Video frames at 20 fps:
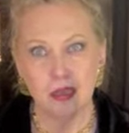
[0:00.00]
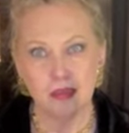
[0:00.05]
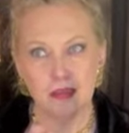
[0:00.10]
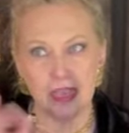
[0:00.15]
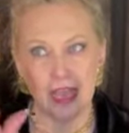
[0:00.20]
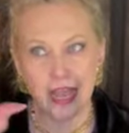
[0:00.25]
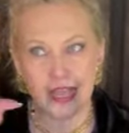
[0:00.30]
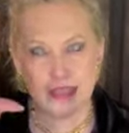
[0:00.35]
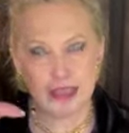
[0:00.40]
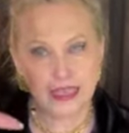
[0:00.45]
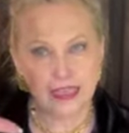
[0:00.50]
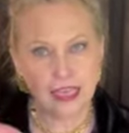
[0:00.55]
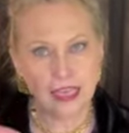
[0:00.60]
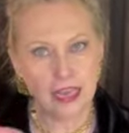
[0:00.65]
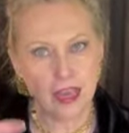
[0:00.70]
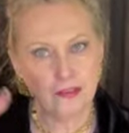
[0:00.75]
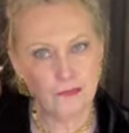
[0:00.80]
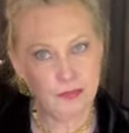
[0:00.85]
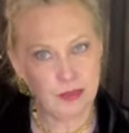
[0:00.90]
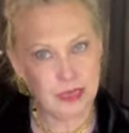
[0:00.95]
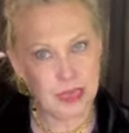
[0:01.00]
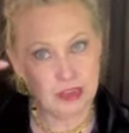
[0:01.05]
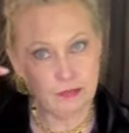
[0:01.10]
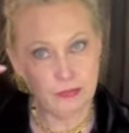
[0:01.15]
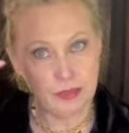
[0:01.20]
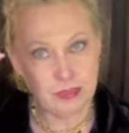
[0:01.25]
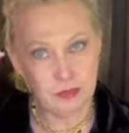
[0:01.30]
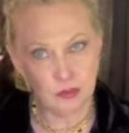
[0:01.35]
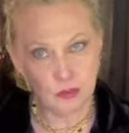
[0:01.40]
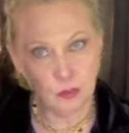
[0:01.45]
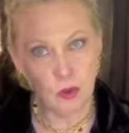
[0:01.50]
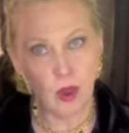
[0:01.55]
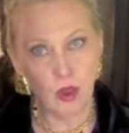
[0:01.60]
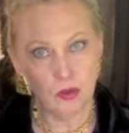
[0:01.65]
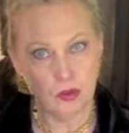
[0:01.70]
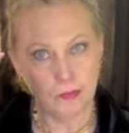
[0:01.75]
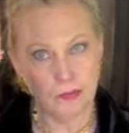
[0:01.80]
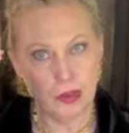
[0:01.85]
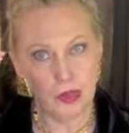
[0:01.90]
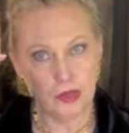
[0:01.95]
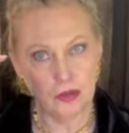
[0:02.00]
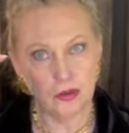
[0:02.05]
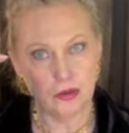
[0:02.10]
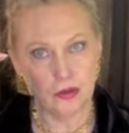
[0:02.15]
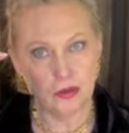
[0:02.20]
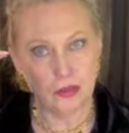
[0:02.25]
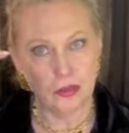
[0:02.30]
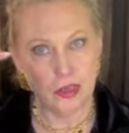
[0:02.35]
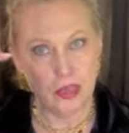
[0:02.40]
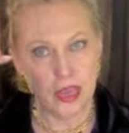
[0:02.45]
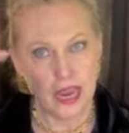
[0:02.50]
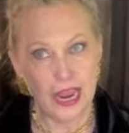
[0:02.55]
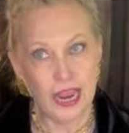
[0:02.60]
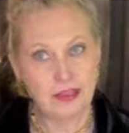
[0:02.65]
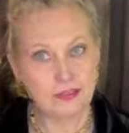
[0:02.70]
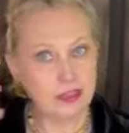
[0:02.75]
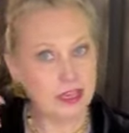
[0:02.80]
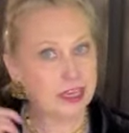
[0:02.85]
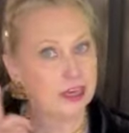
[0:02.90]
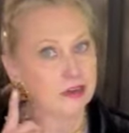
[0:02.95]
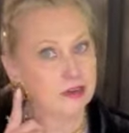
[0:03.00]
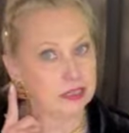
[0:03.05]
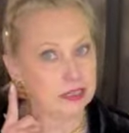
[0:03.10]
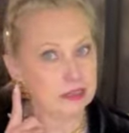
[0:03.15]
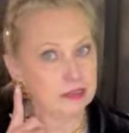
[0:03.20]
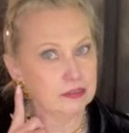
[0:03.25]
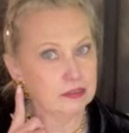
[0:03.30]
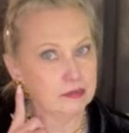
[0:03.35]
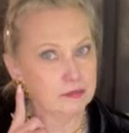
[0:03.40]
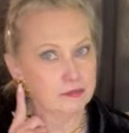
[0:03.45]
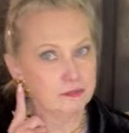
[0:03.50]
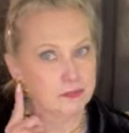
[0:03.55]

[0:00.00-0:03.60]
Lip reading: I think they gave me a smaller bottle and the earrings,